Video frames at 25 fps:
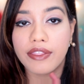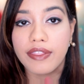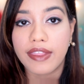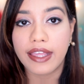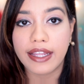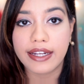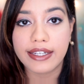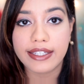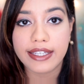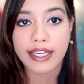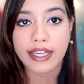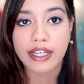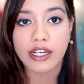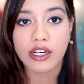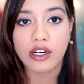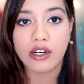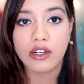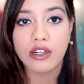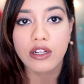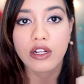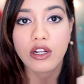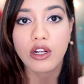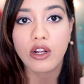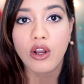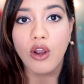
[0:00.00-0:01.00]
they take
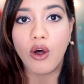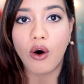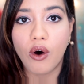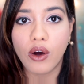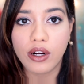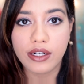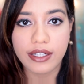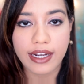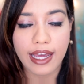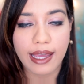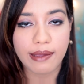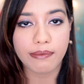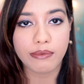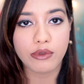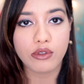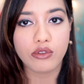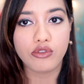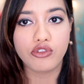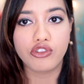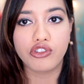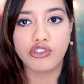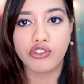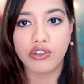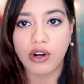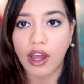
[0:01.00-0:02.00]
a long time
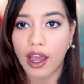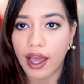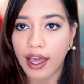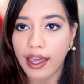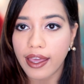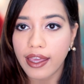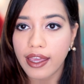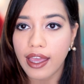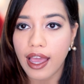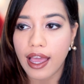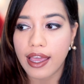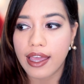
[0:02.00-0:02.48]
to dry.